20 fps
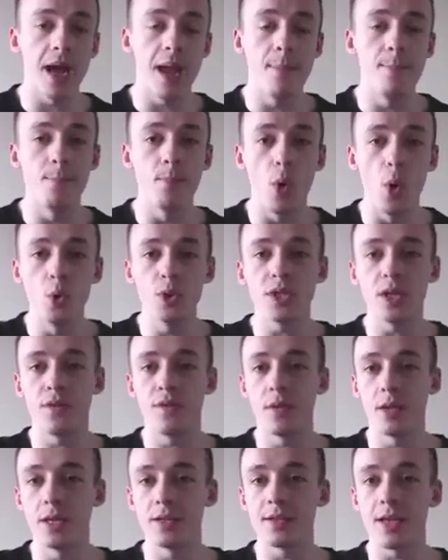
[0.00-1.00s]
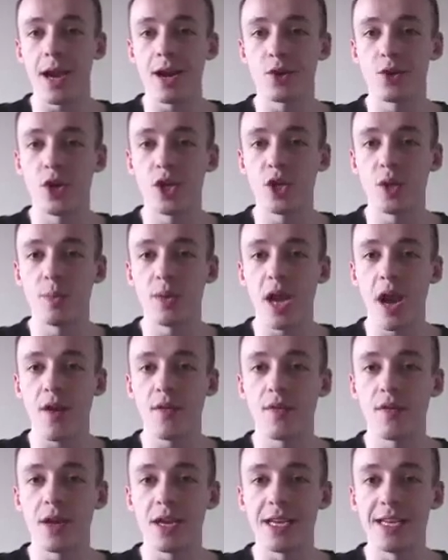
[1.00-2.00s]
and most affiliates are going to be
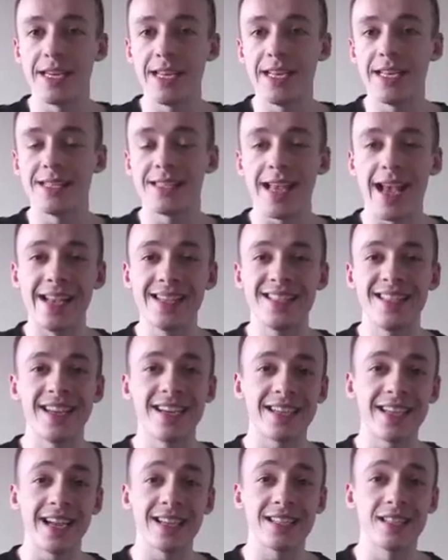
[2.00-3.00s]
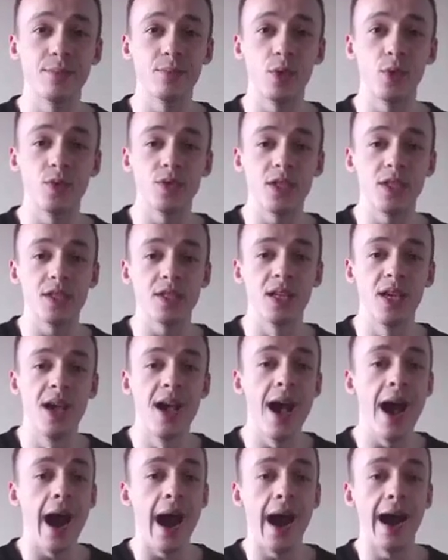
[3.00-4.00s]
offering these as their custom bonuses,
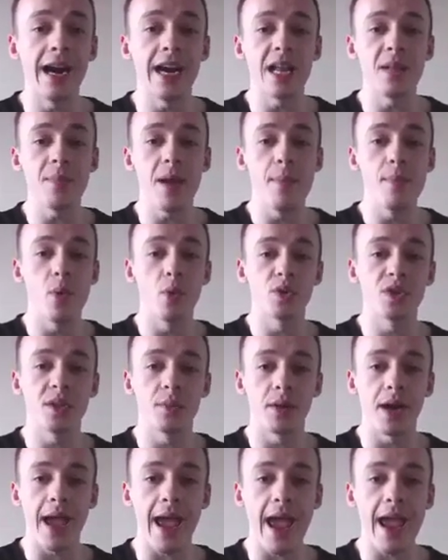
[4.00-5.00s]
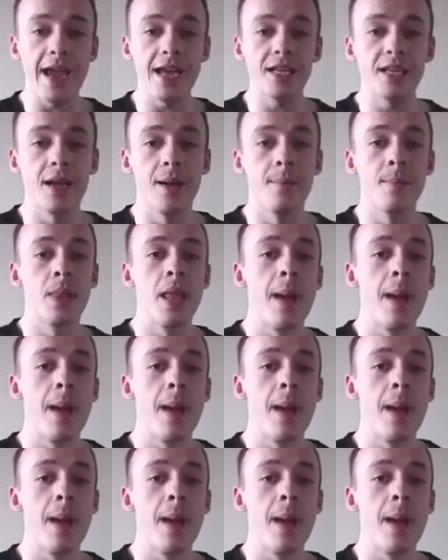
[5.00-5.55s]
are in my bonus number 8.